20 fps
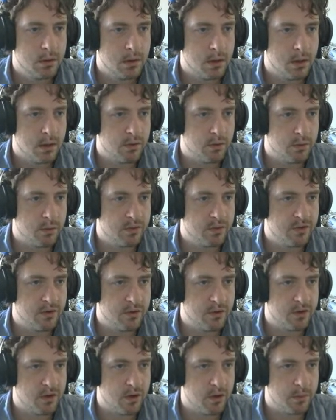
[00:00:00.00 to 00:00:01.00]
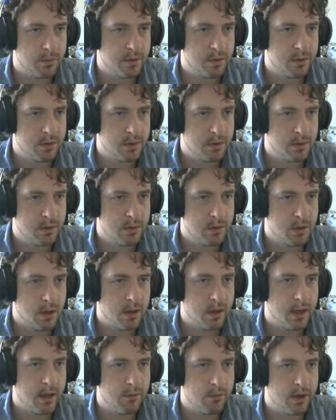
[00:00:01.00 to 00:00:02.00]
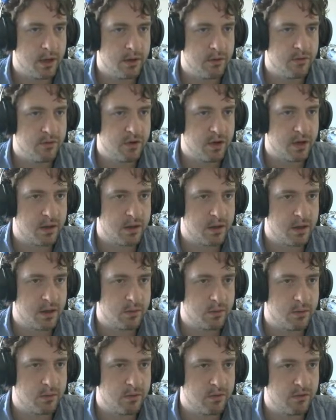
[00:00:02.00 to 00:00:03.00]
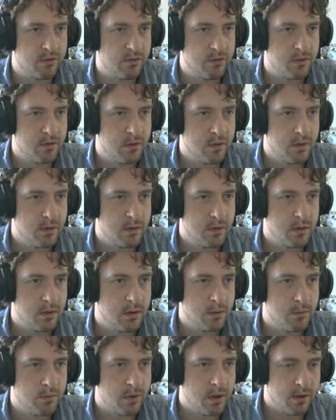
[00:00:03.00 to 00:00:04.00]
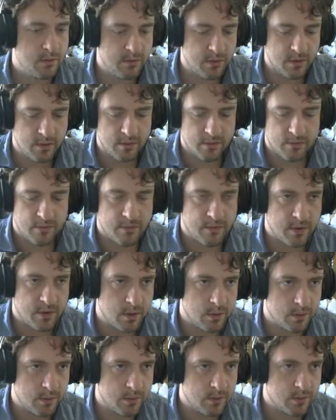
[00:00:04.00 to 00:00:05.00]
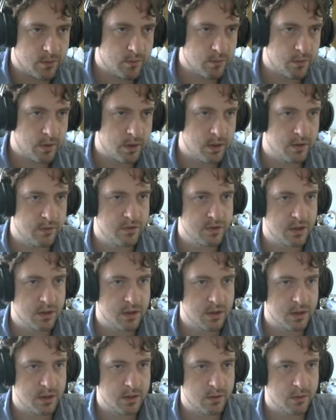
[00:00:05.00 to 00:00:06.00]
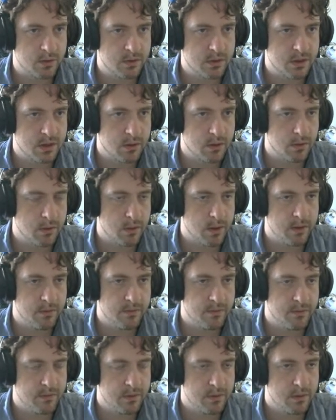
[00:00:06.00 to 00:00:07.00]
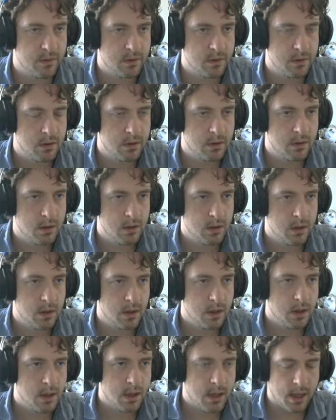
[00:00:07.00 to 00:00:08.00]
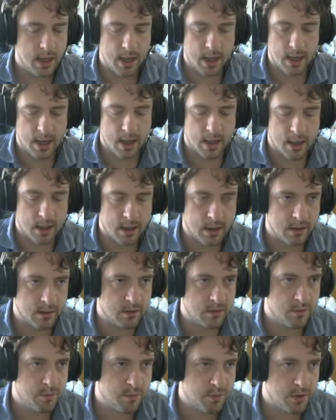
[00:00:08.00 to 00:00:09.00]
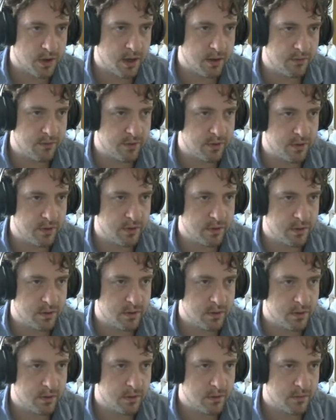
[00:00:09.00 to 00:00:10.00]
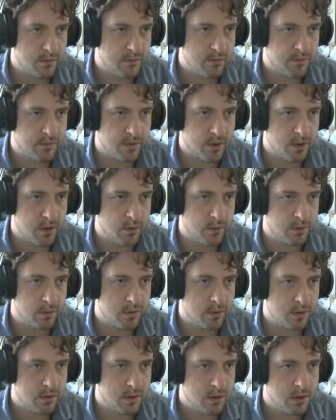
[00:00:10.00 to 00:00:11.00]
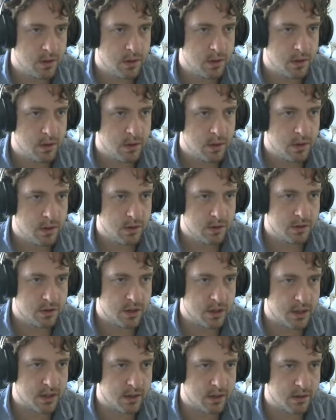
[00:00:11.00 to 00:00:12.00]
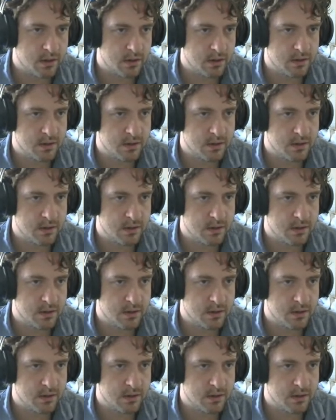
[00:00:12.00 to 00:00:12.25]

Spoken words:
I thought it was at the top. Oh yeah, reign of chicken equals private float reign of chicken equals 0f, and private float chicken